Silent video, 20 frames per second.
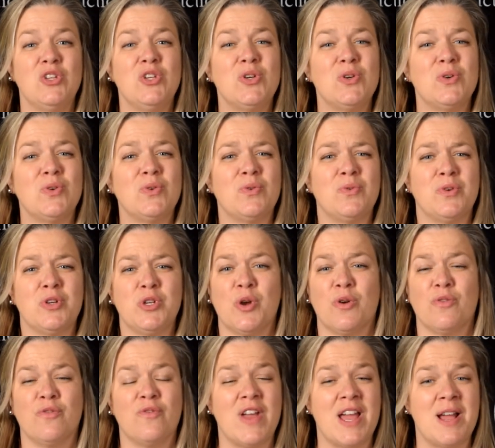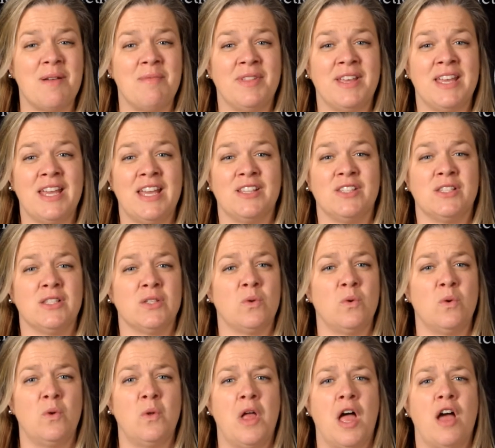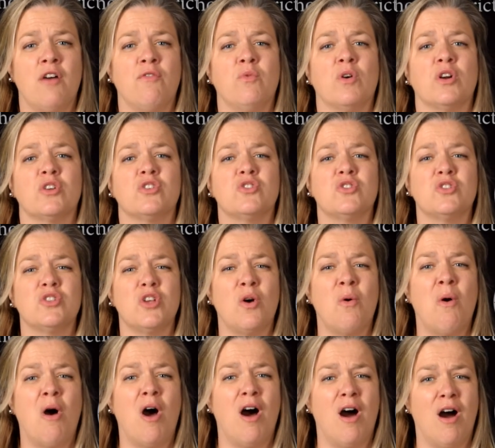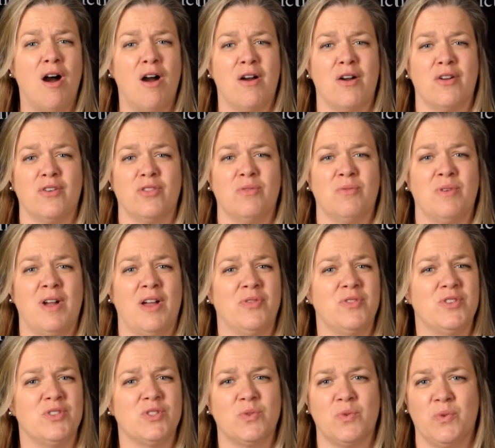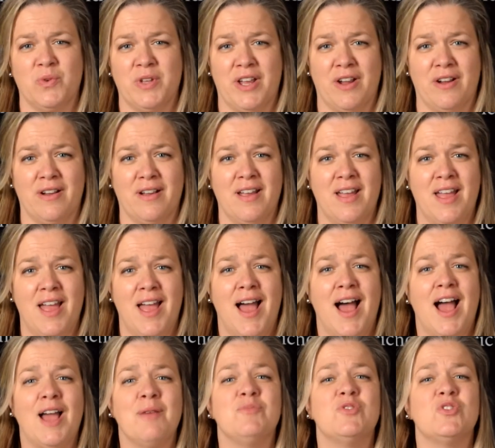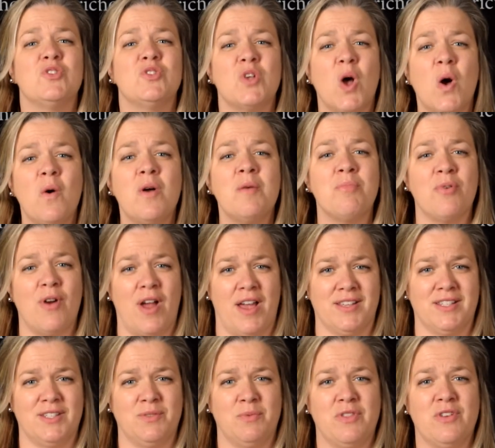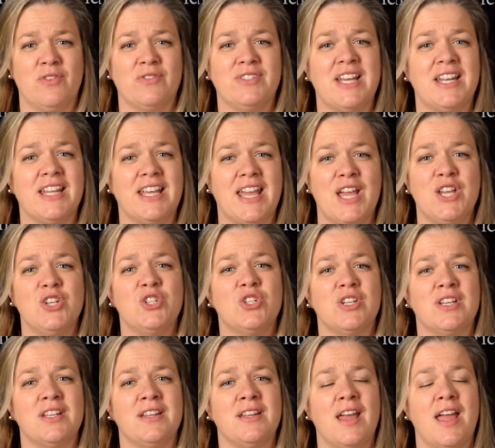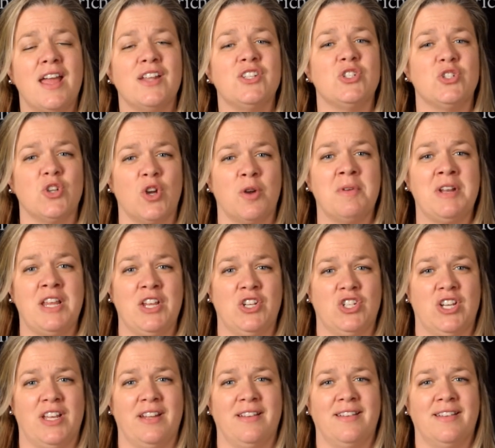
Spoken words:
You, your family, and school have worked so hard throughout the school year. I'm so impressed with your dedication and determination.